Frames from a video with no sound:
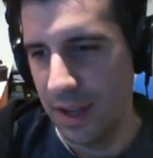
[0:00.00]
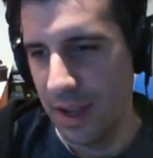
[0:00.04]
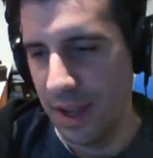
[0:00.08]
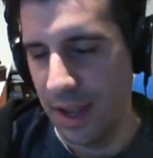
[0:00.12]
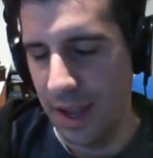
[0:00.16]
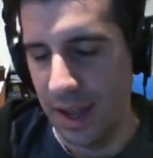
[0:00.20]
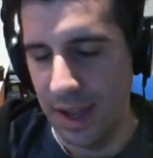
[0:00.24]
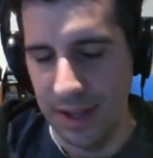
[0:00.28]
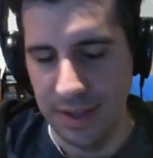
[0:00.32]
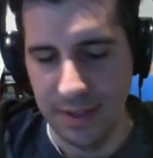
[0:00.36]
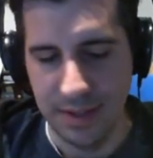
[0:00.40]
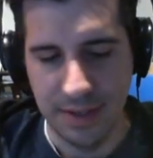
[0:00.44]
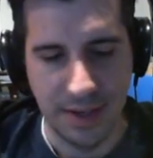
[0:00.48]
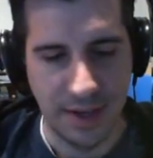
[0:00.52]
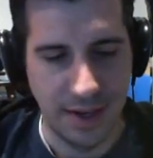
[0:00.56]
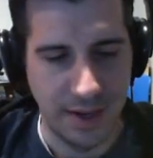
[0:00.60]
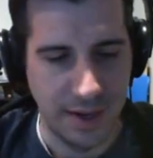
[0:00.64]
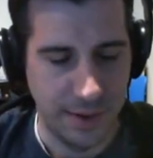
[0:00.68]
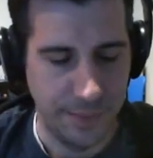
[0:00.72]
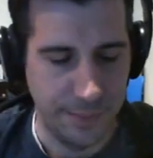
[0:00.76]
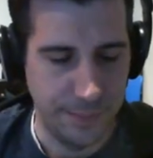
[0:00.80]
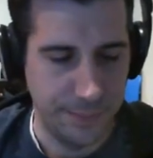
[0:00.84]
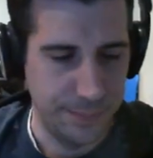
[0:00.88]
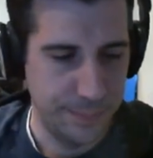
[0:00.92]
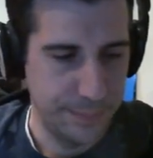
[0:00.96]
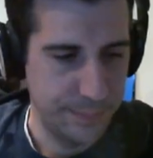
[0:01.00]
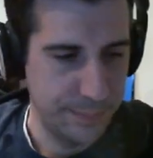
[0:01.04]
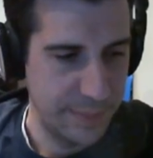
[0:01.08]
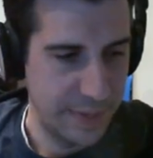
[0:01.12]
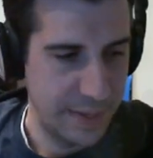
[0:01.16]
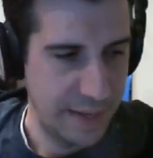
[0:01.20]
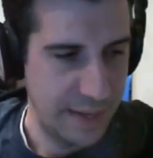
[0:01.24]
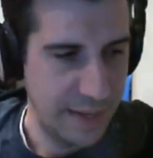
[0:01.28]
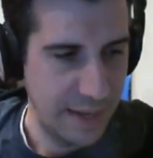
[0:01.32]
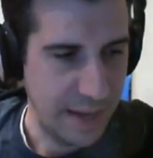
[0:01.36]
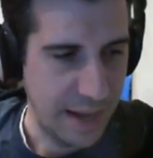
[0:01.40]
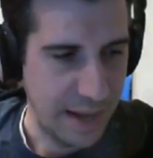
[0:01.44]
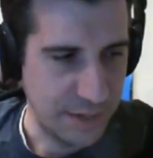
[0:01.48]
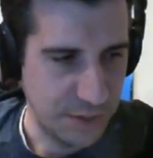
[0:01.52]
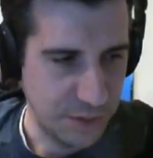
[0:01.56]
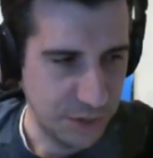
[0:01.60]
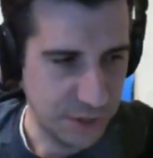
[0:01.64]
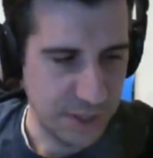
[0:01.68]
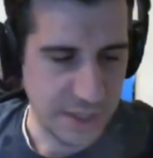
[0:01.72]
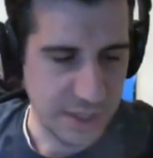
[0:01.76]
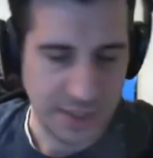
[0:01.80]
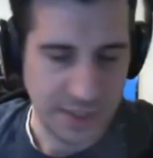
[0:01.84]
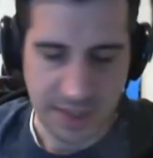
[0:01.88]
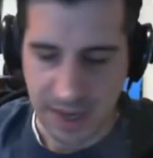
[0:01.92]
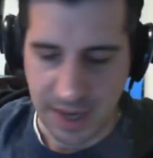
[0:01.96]
and I took
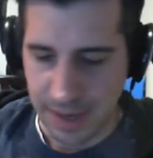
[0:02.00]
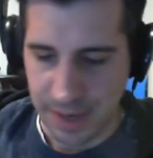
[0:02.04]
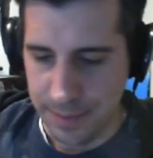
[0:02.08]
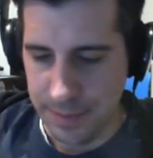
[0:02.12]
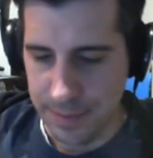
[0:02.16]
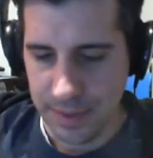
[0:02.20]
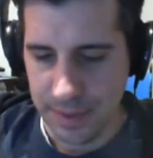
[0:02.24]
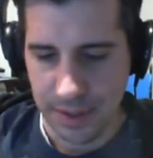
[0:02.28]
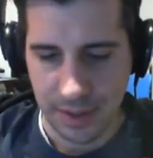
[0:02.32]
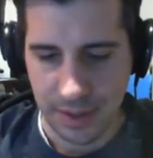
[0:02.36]
the time.